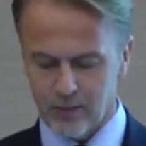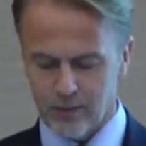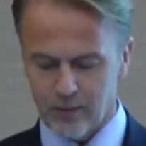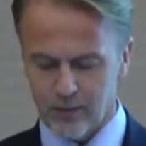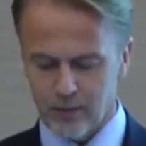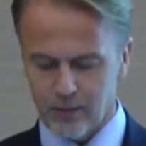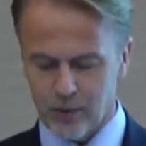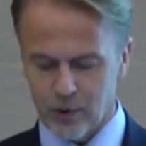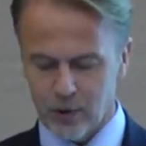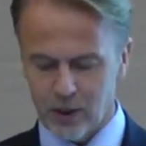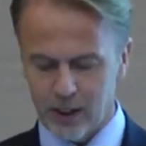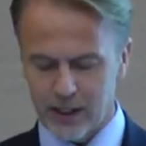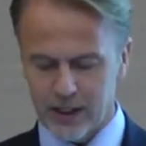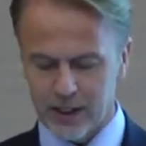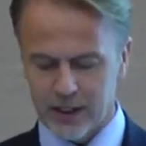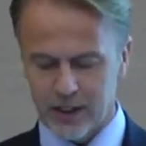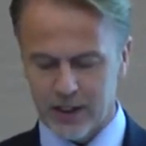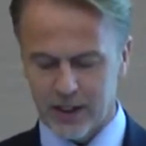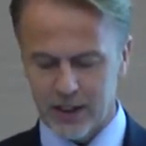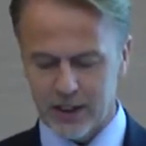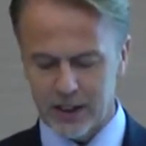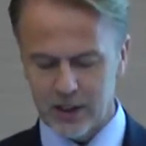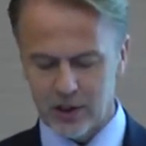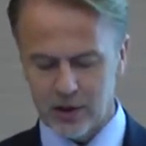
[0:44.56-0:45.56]
Bullying
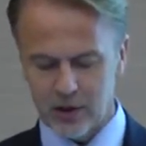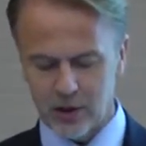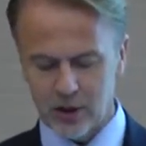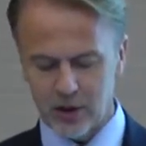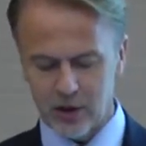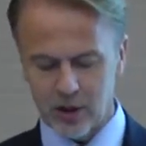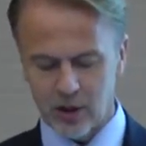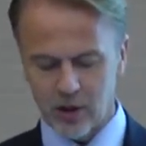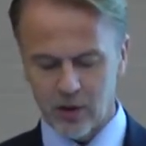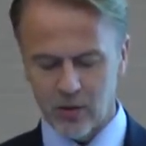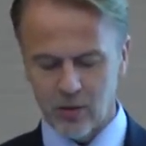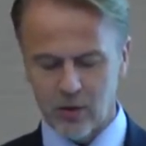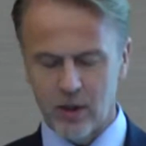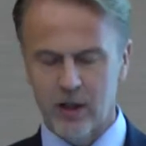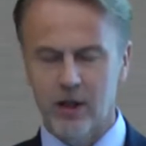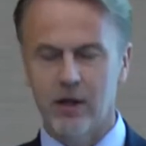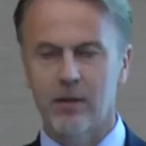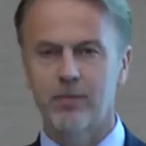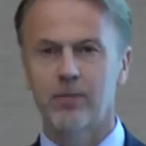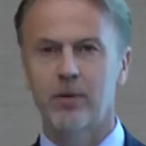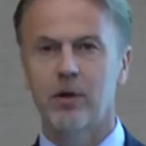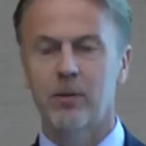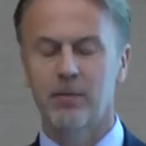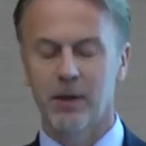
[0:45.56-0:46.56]
is not only a
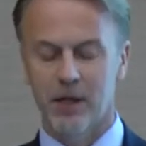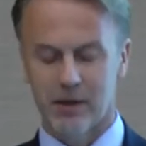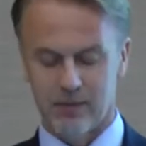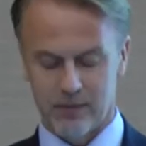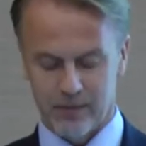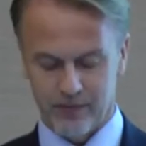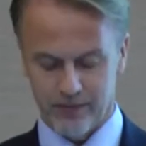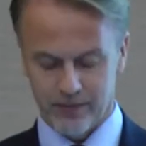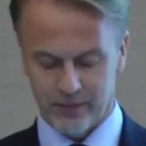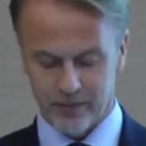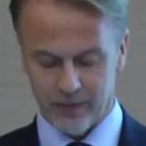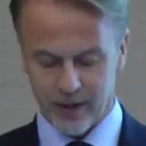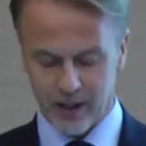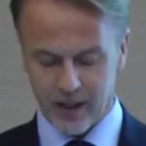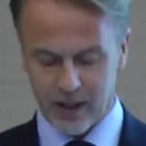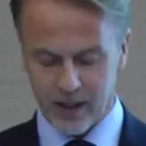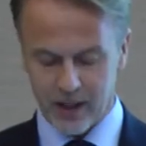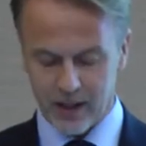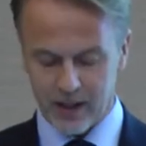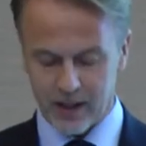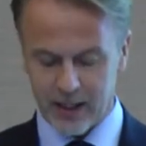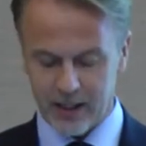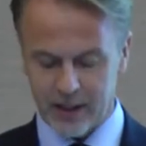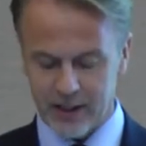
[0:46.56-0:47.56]
problem
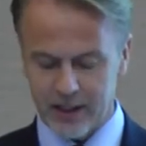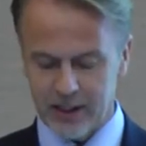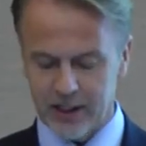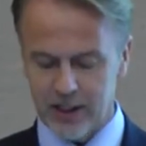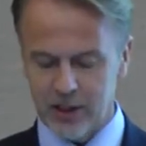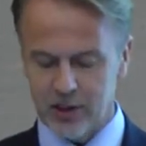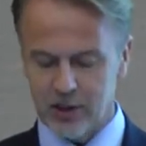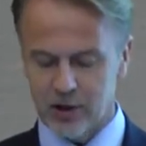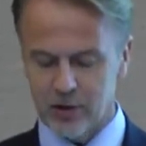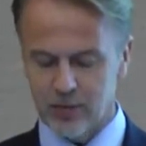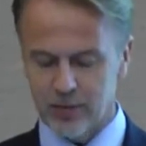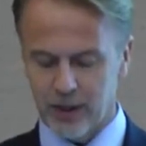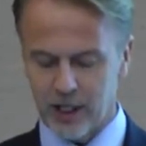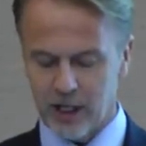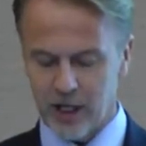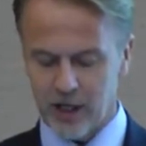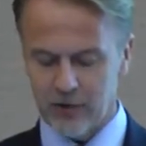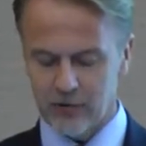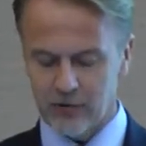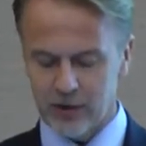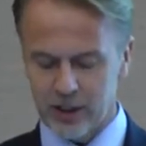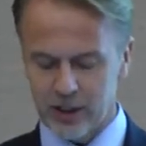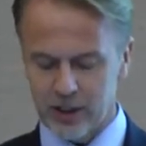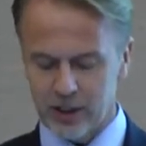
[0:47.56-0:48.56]
that needs to be
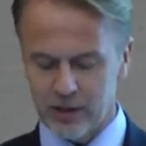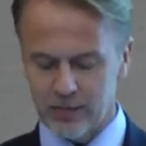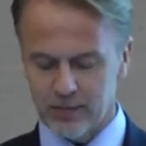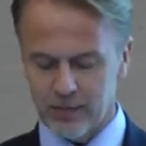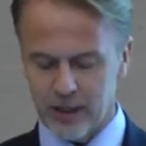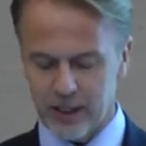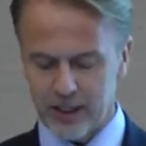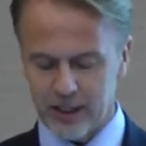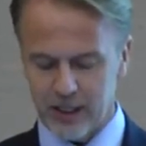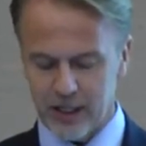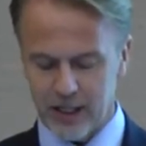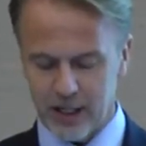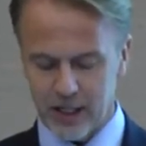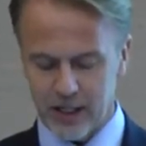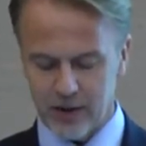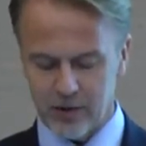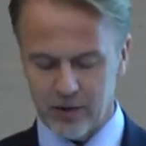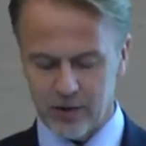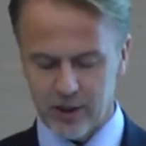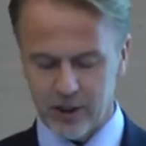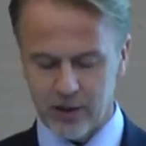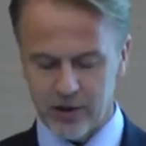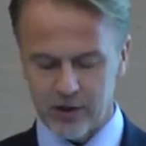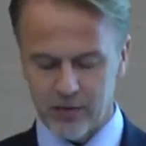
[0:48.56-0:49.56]
addressed by the
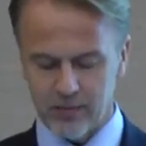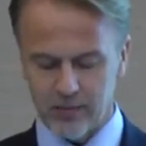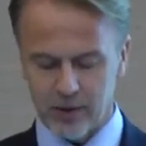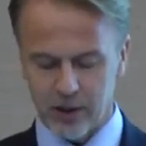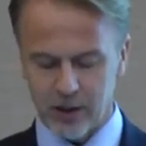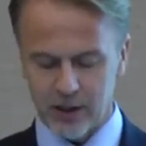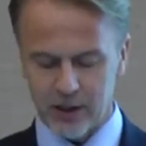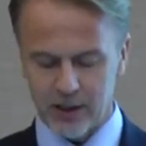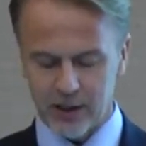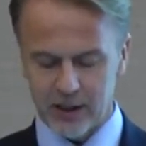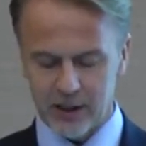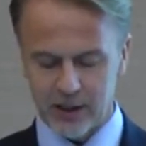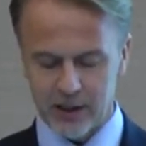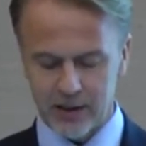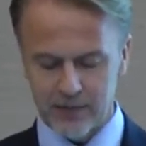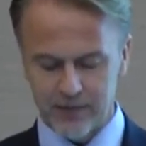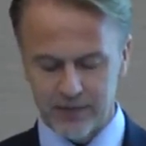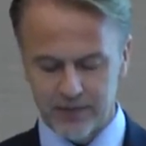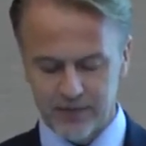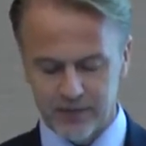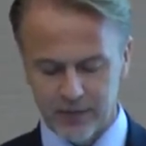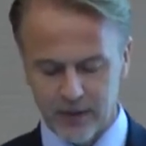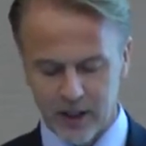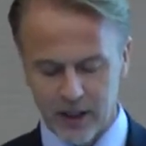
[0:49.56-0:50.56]
education policy,
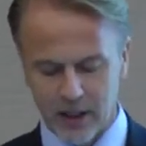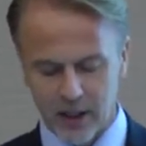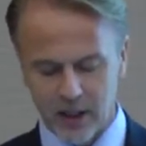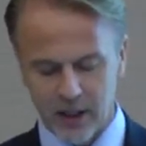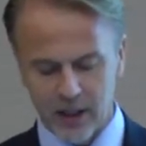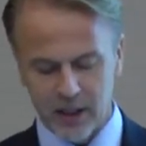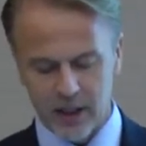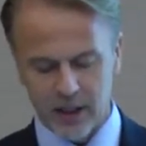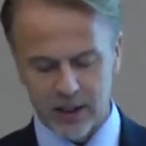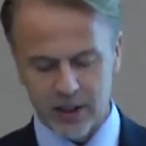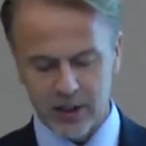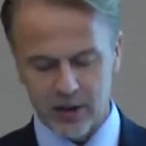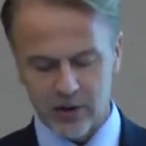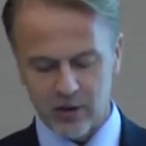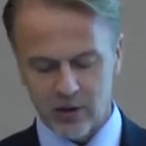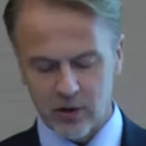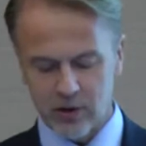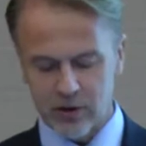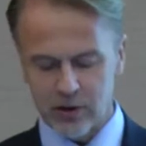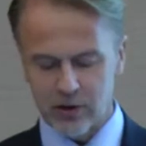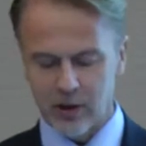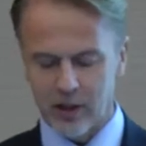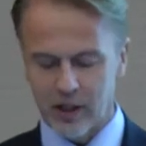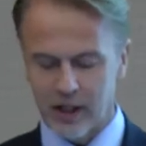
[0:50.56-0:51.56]
it is
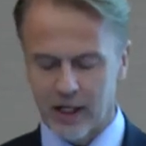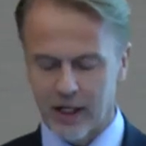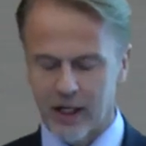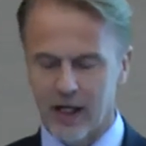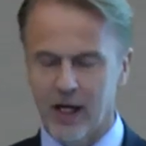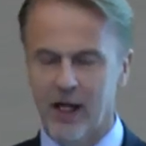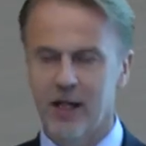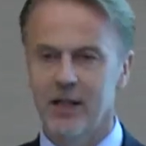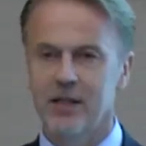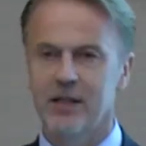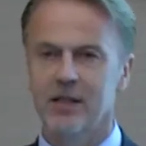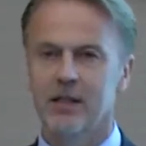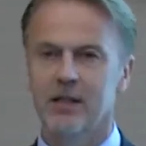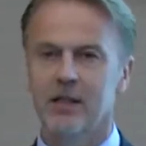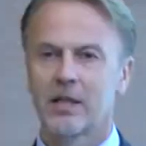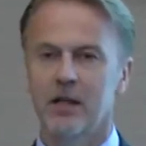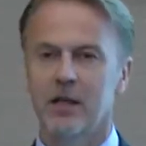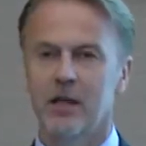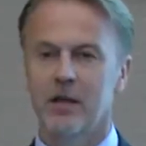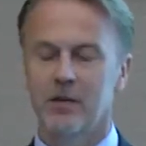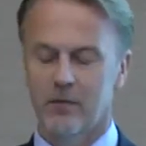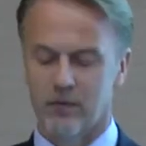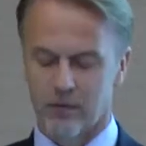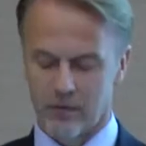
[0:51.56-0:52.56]
also a health
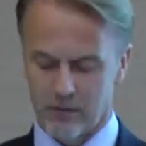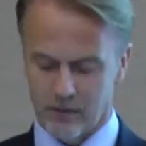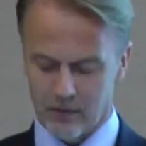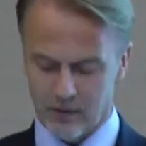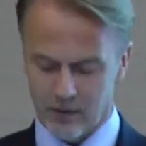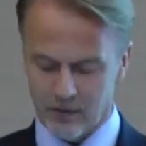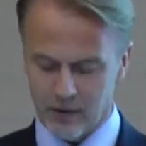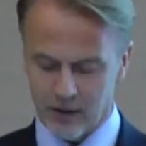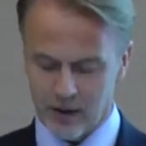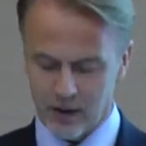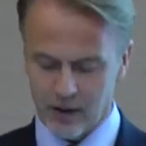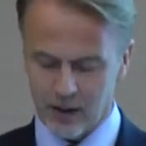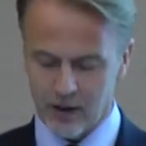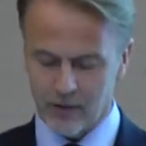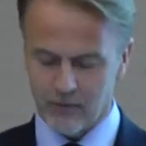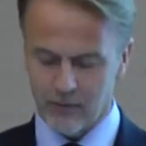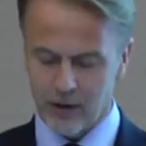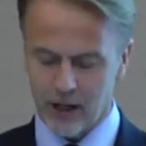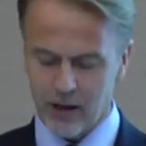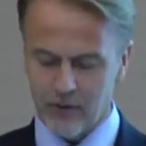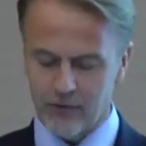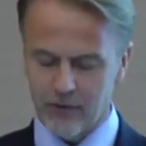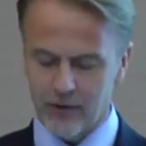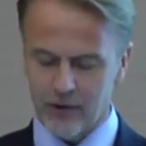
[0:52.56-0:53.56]
and
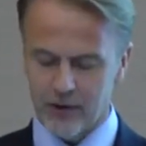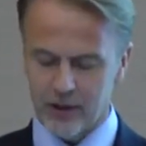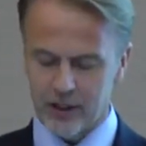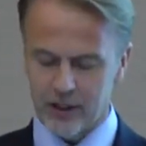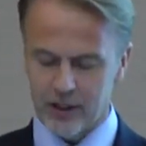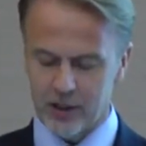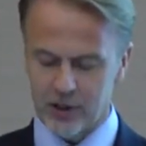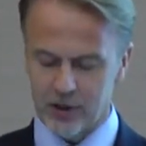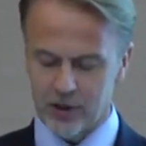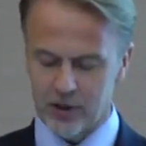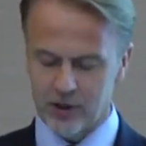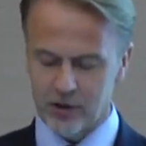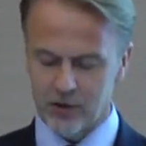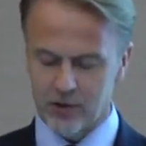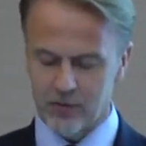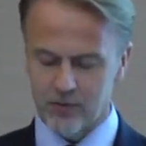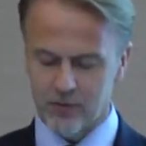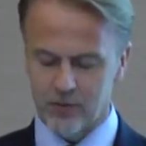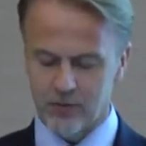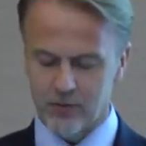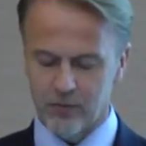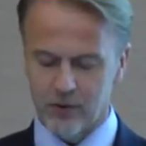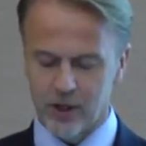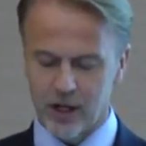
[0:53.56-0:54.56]
welfare issue
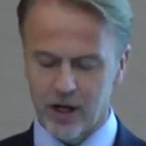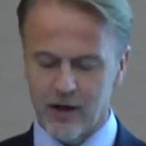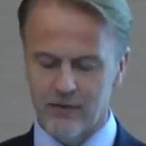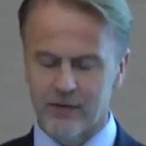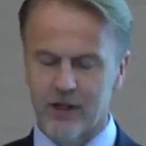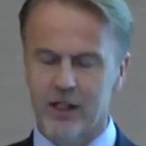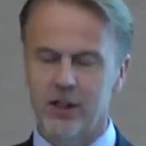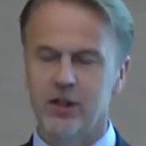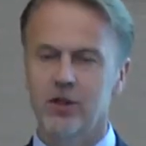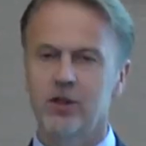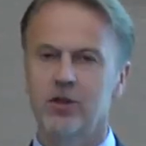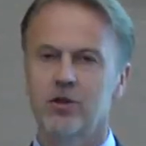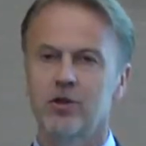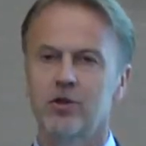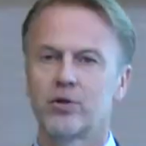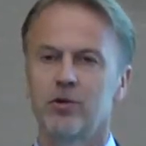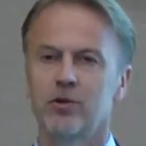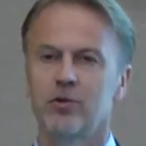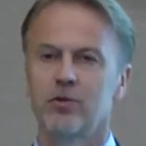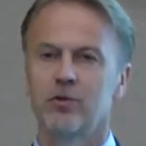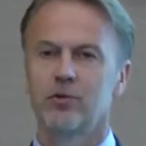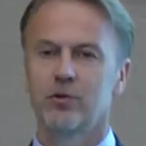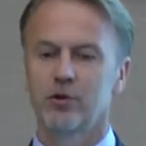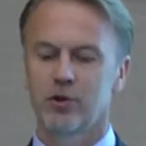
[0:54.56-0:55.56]
relevant
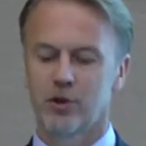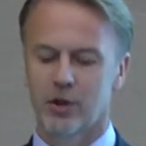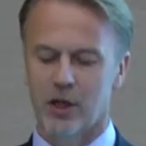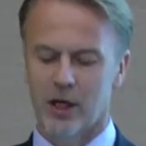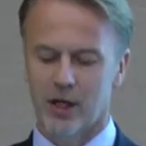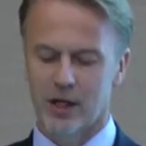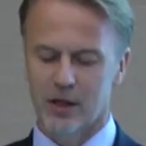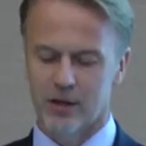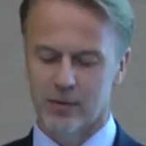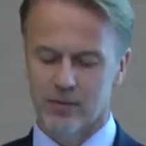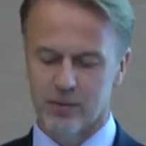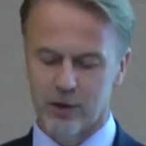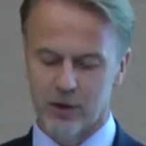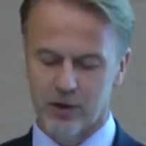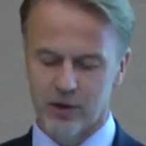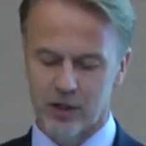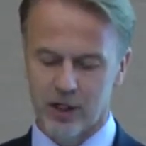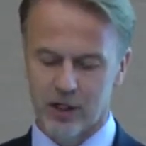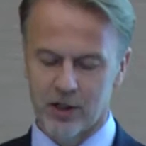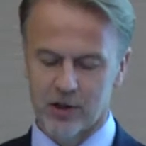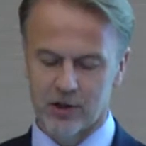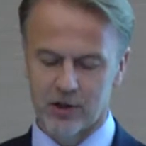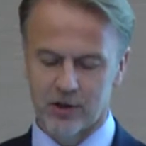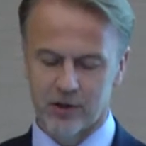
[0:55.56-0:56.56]
to child
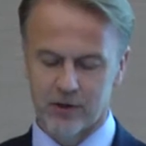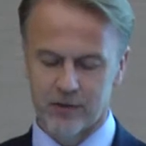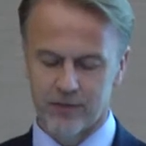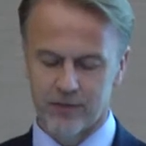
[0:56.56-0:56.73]
protection.